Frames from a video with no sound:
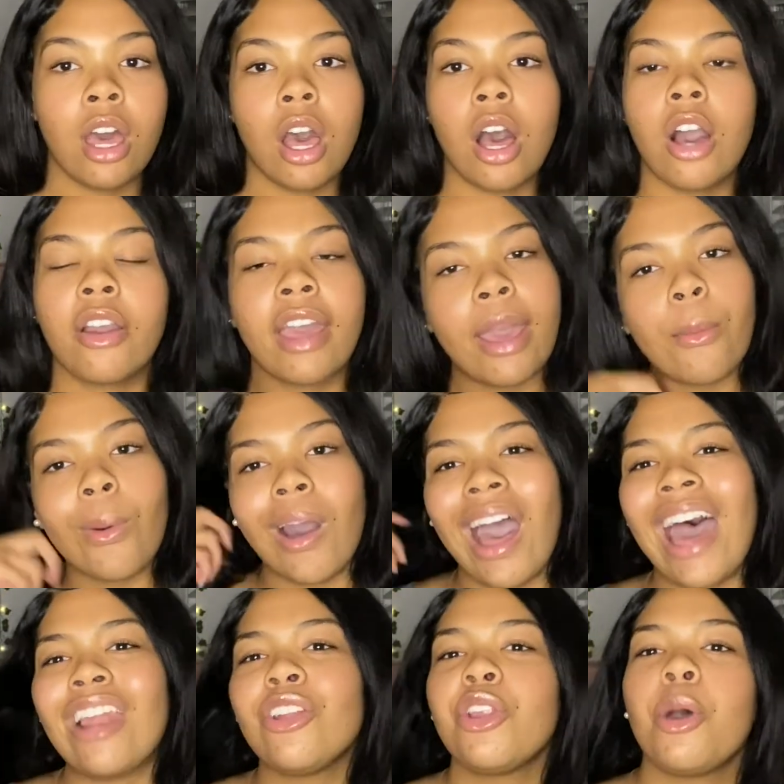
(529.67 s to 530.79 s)
okay, well, I
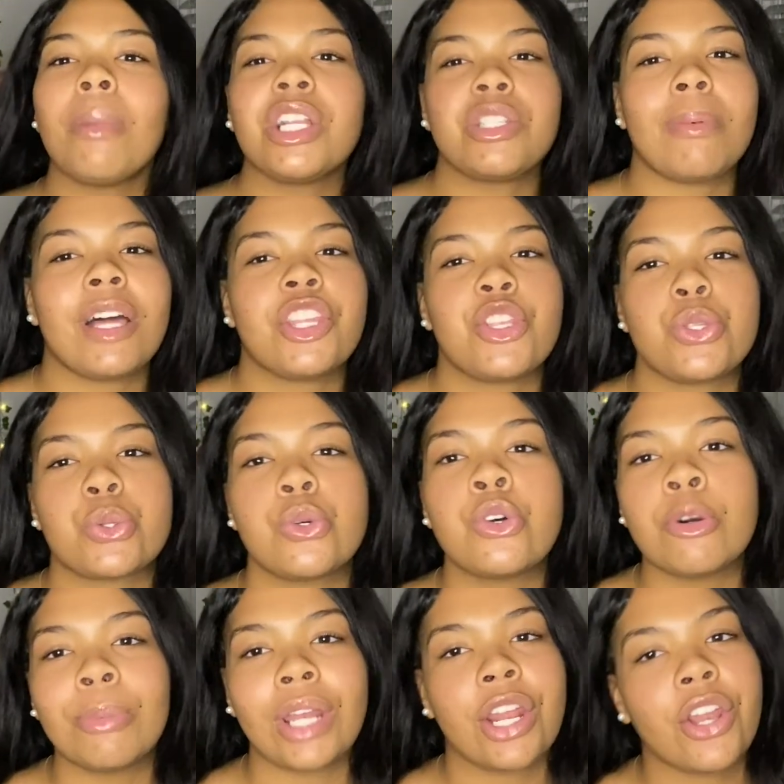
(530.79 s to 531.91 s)
don't know much about this school,
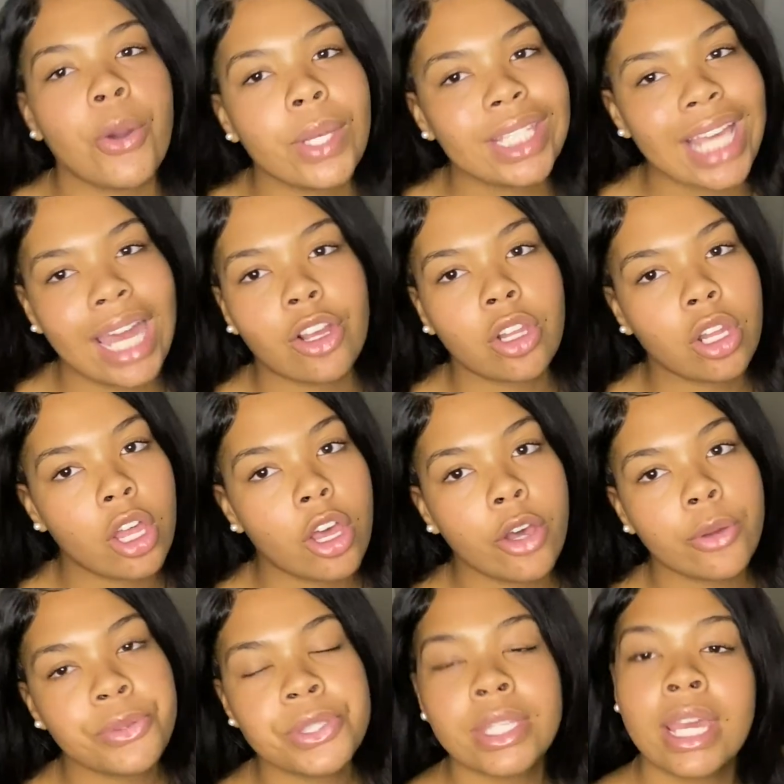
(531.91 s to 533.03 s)
but I know it's kind of
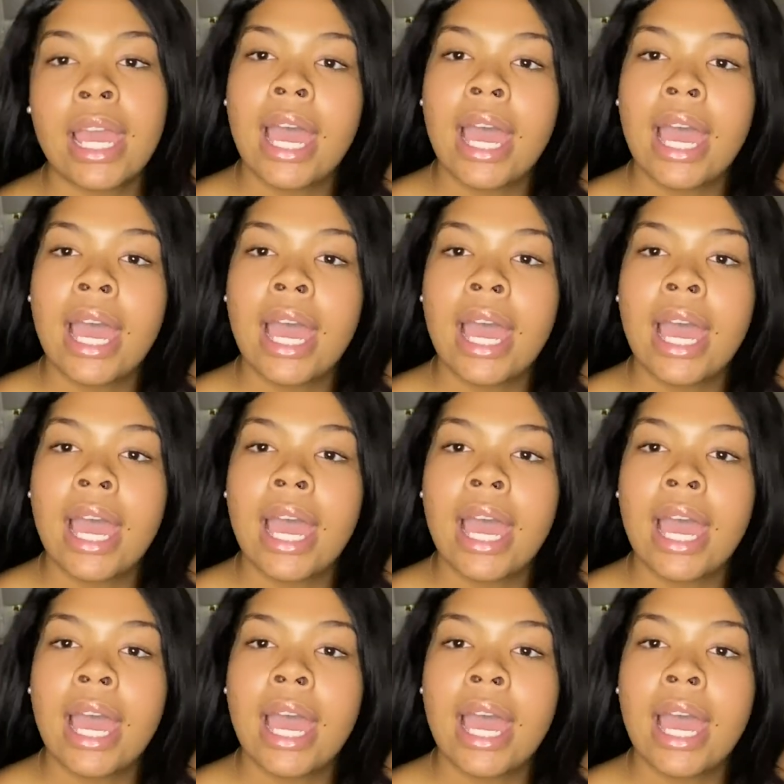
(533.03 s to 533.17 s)
close.